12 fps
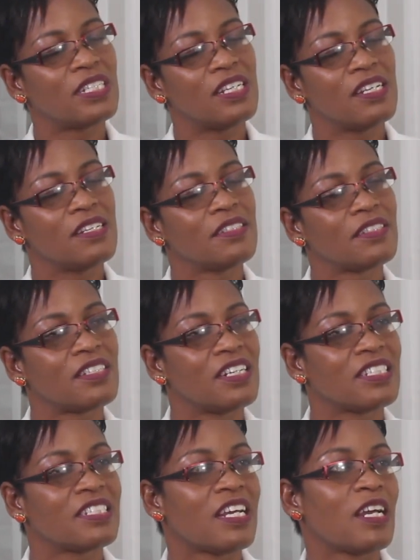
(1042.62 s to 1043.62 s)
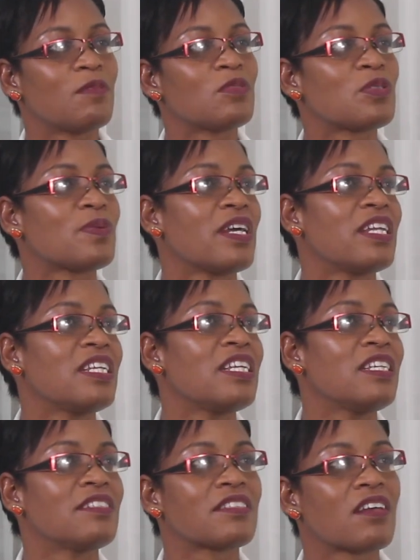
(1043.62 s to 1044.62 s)
And so it is, there are times
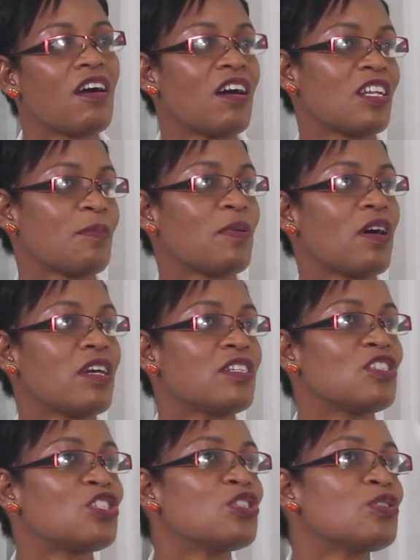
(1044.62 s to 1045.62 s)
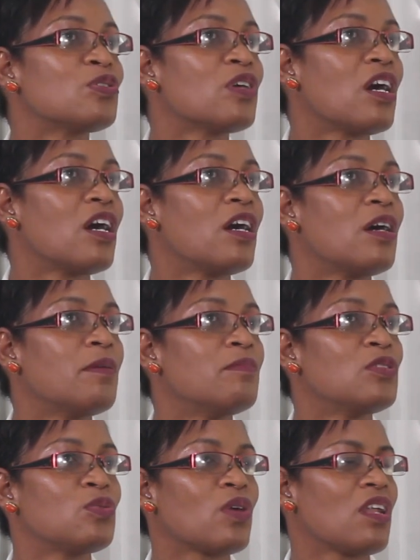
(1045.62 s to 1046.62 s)
when he's called upon to
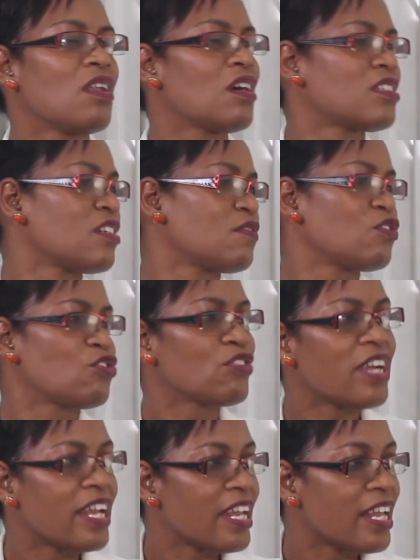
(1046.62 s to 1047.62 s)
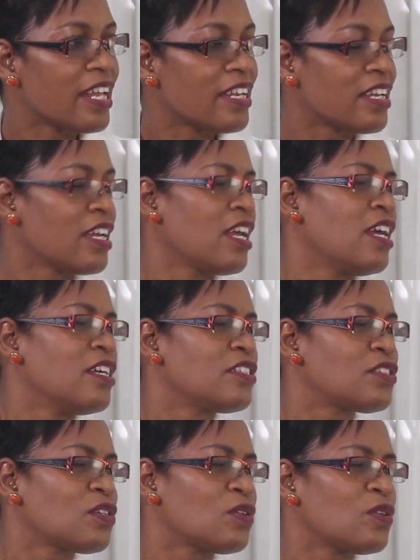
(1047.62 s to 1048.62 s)
do a lot of training.
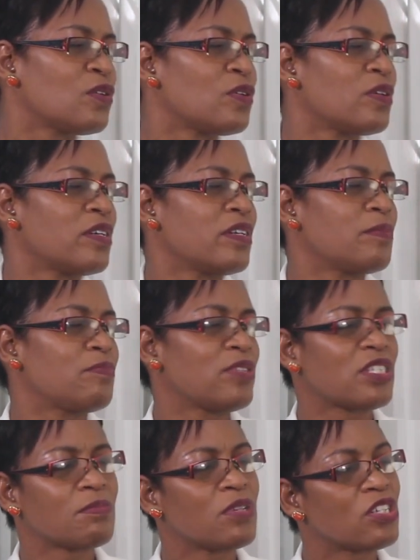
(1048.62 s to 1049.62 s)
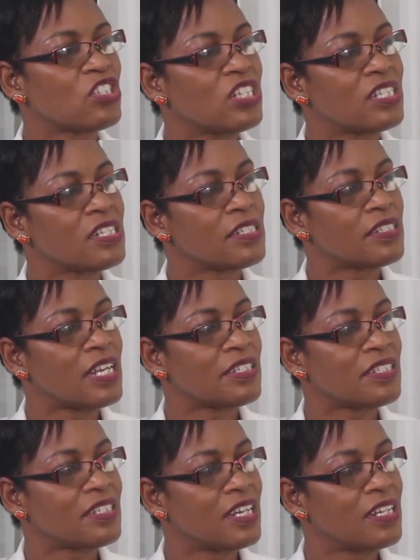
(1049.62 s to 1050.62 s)
So pretty much
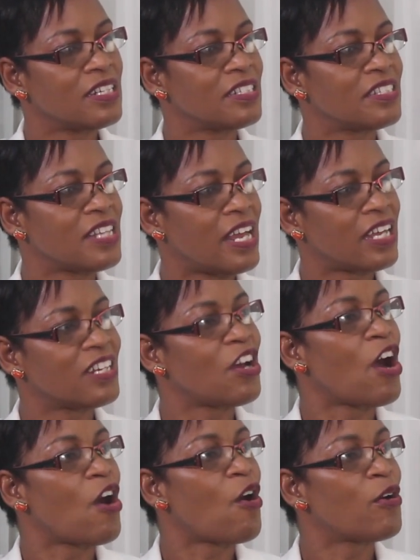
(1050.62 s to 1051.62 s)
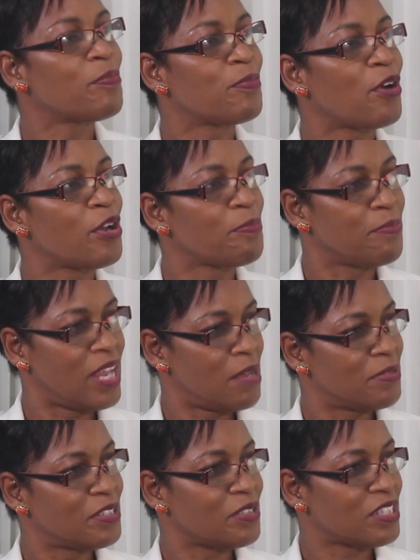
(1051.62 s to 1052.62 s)
it is, as I said, it's like an
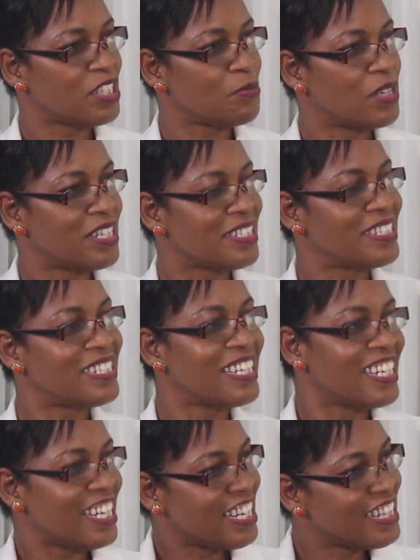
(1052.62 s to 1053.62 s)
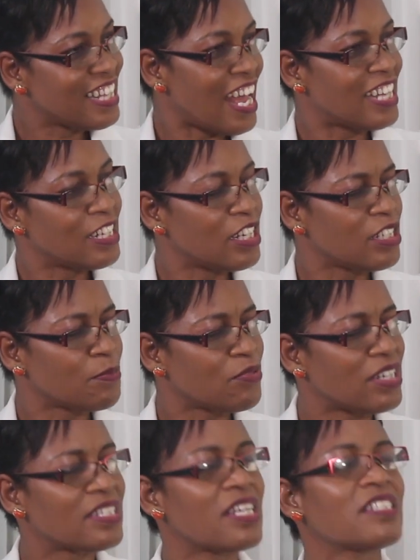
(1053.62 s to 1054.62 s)
unborn baby, so to speak. It's still in
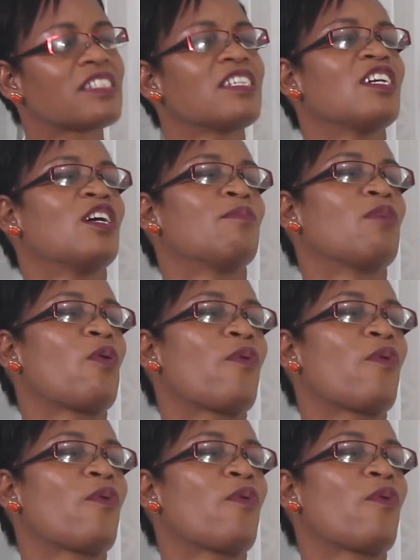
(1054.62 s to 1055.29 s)
that little process.